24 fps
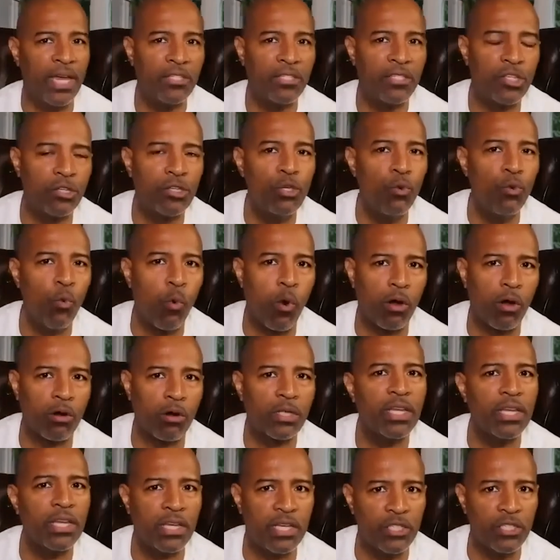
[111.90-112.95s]
so you
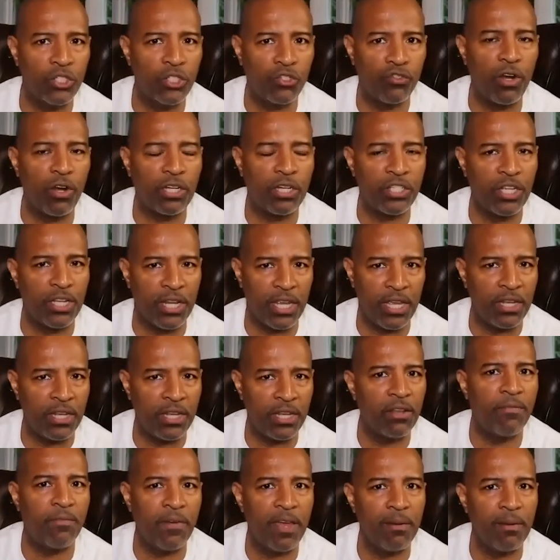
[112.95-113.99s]
worked in construction in
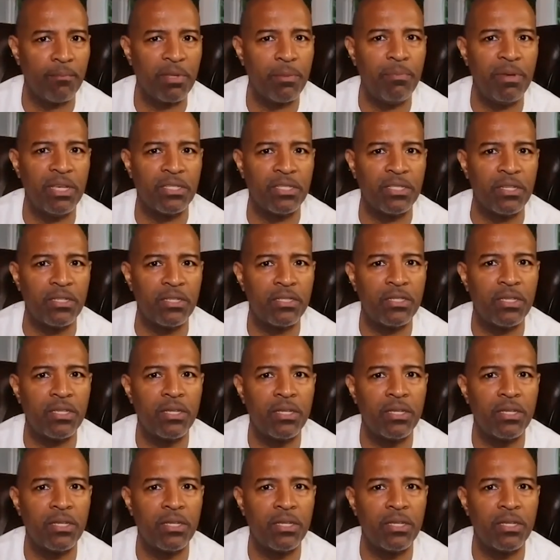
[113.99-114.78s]
the family business.